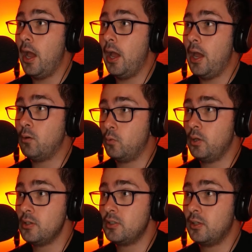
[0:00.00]
And
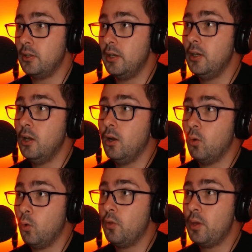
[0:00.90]
realistically,
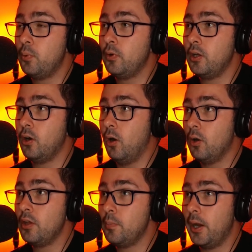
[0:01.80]
all they're putting
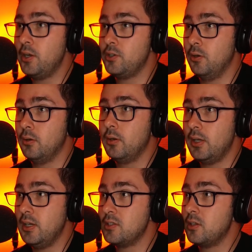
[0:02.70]
on their Patreon
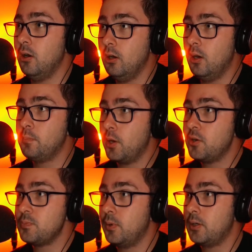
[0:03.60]
is,
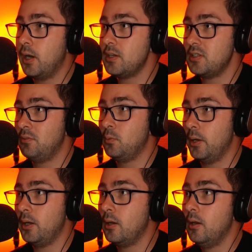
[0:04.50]
bonus podcast every
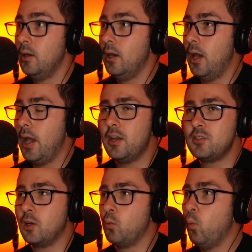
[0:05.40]
week. And
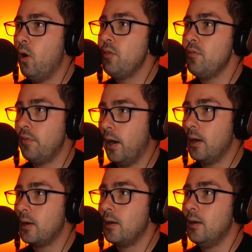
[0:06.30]
it's like, what the
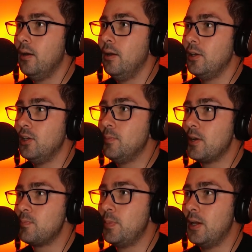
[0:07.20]
fuck? You
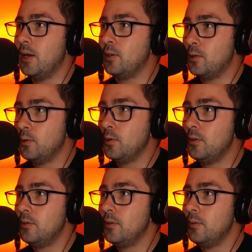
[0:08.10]
must be a
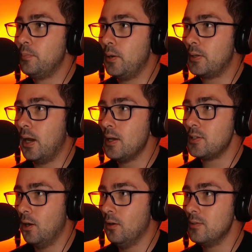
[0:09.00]
good
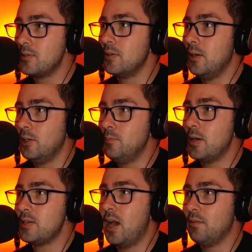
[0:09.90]
podcast host. You
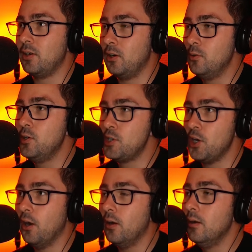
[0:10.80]
must have a good
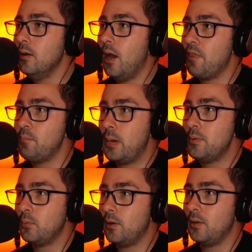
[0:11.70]
show that
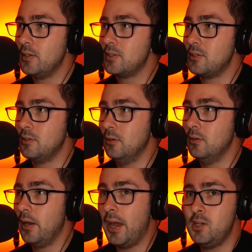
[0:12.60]
people want to listen
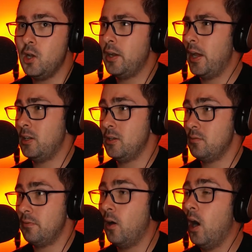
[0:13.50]
to and donate
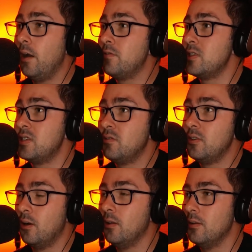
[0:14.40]
$5 to
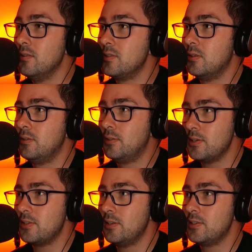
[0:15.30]
$7
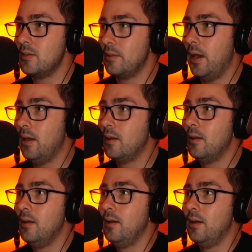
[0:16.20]
just to listen to that.
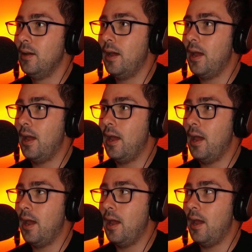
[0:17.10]

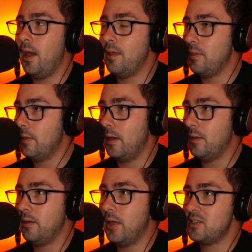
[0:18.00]
And
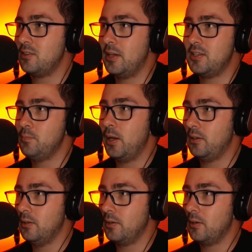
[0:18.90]
then that's how you're
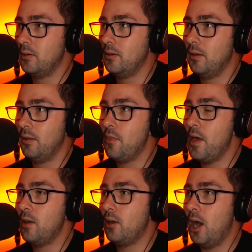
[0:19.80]
making a living.
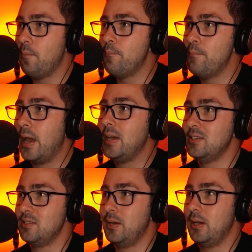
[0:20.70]
That
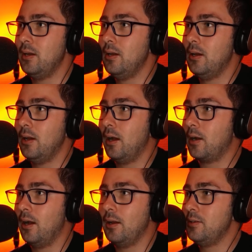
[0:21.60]
amazes me.
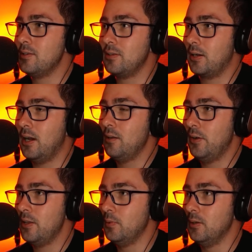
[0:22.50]
I can't
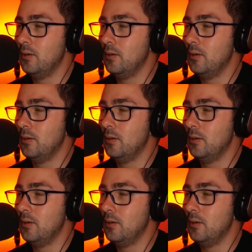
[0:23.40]
fathom it.